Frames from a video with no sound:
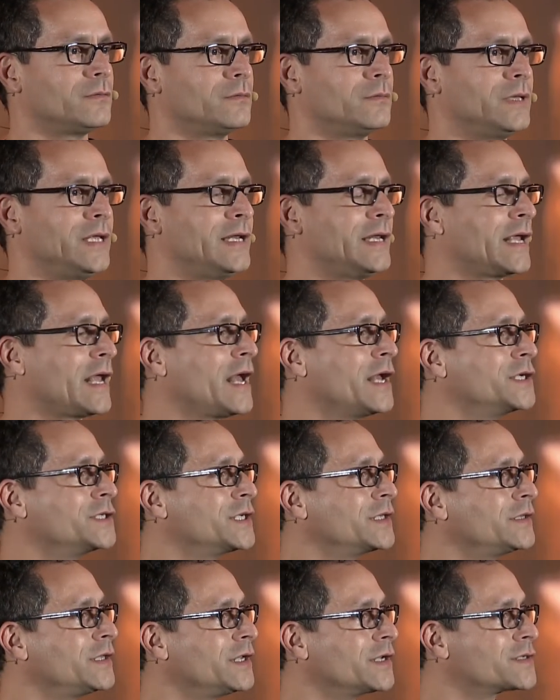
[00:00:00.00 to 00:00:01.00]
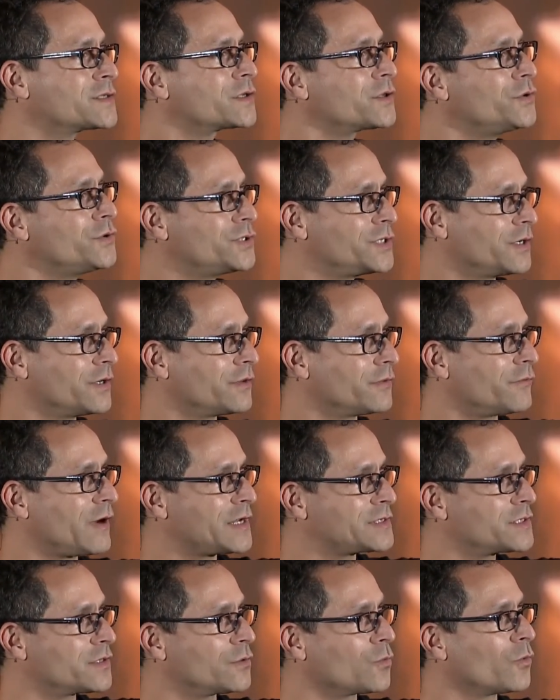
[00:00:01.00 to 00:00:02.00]
leading edge at the exclusion of the
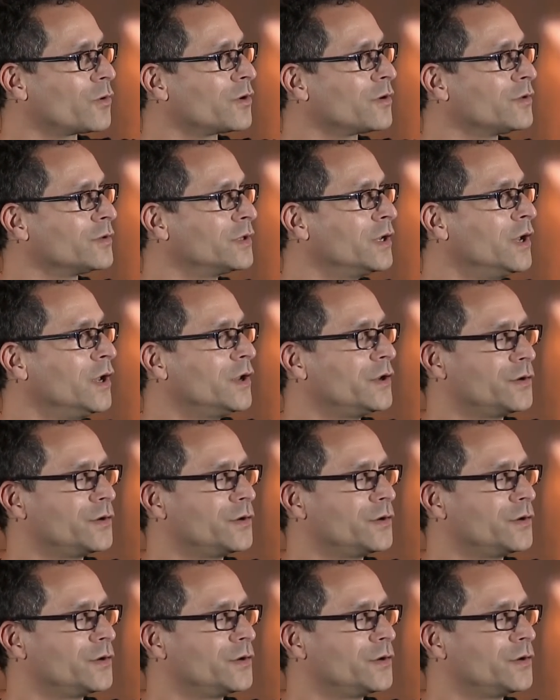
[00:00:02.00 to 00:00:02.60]
rest of the world,